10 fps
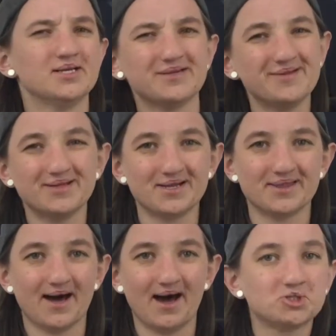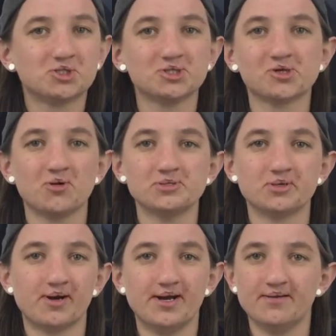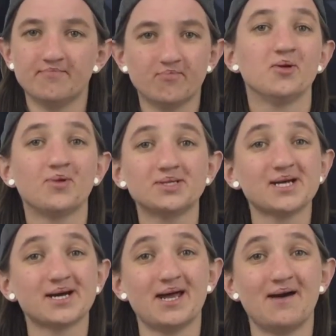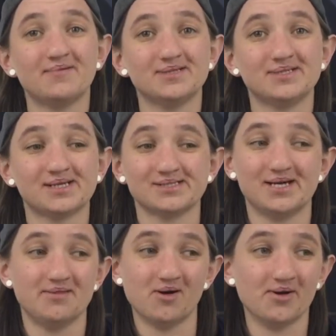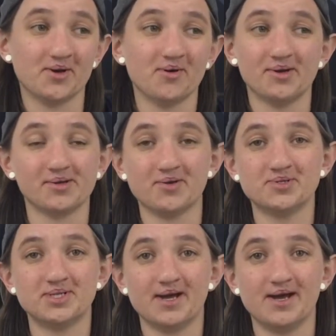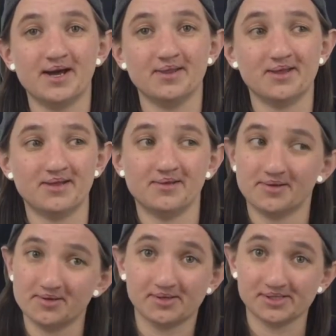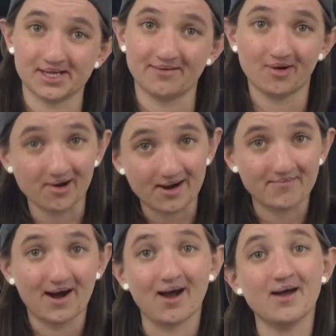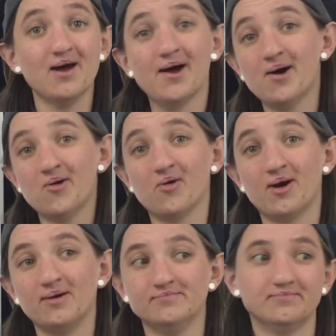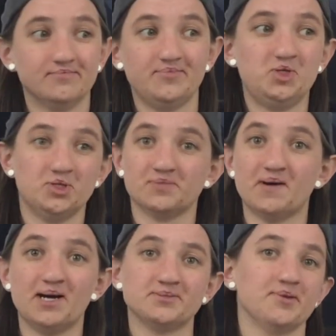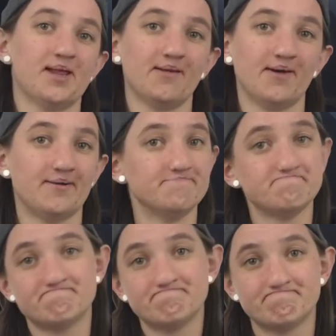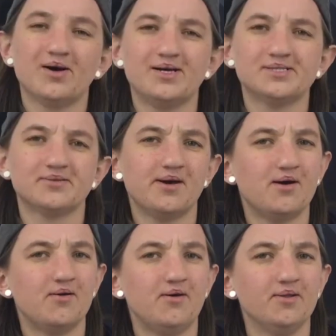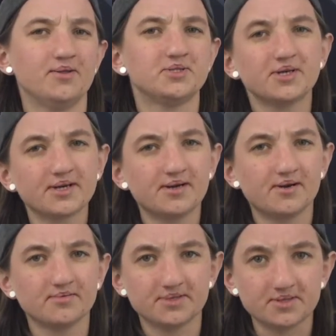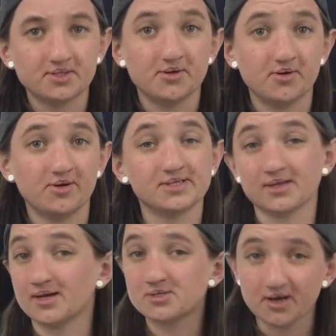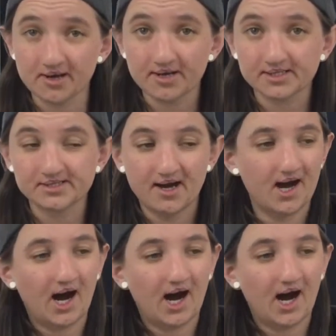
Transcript: Something like that. Just go for it. The worst that can happen is they can say, no, I don't want to negotiate. And then either you can say, all right, bye, or you just buy it for that amount. Okay, so now the trickier of the two is electronics.